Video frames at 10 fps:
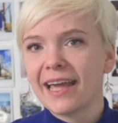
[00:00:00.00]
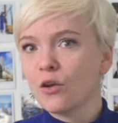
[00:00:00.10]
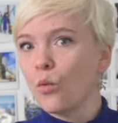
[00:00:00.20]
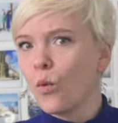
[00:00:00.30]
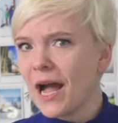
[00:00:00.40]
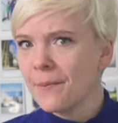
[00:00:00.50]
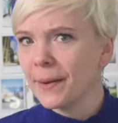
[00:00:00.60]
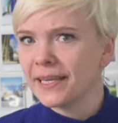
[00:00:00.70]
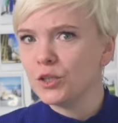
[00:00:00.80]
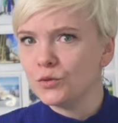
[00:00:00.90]
And why
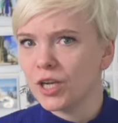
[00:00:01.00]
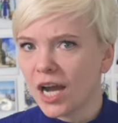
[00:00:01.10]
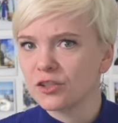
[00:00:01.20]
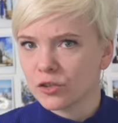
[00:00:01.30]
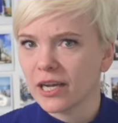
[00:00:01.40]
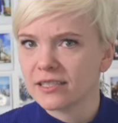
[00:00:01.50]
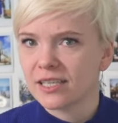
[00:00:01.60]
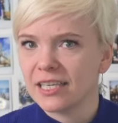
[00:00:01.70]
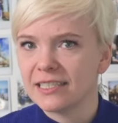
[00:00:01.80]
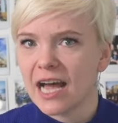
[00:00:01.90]
might you not
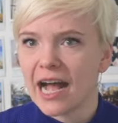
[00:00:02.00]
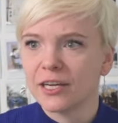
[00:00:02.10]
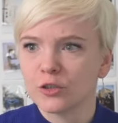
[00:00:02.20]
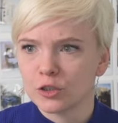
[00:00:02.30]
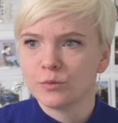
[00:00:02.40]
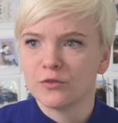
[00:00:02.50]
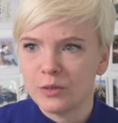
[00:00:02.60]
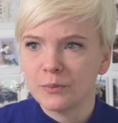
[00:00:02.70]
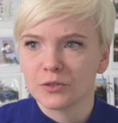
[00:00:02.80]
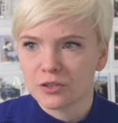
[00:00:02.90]
trust an entire group of
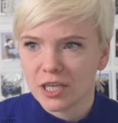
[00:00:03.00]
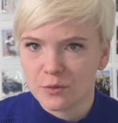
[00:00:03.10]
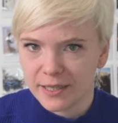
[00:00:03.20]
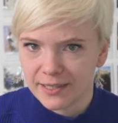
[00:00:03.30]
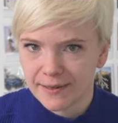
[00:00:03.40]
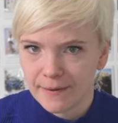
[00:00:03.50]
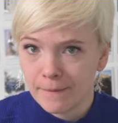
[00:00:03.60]
people's judgment?